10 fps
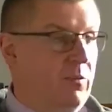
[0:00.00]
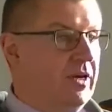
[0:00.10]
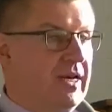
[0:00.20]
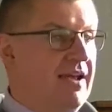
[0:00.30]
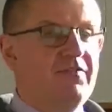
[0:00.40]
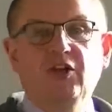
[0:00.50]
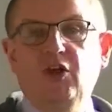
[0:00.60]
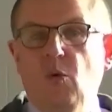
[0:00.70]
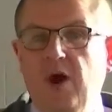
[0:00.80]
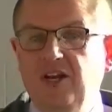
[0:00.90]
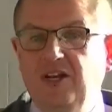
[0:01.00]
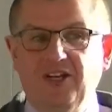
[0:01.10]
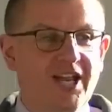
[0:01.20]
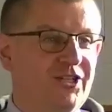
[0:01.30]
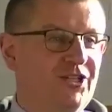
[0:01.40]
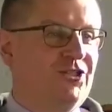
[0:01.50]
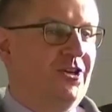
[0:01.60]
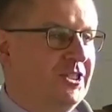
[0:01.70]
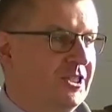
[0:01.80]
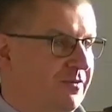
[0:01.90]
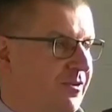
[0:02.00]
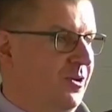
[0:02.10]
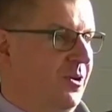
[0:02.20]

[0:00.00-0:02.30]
they wouldn't have to go out and search for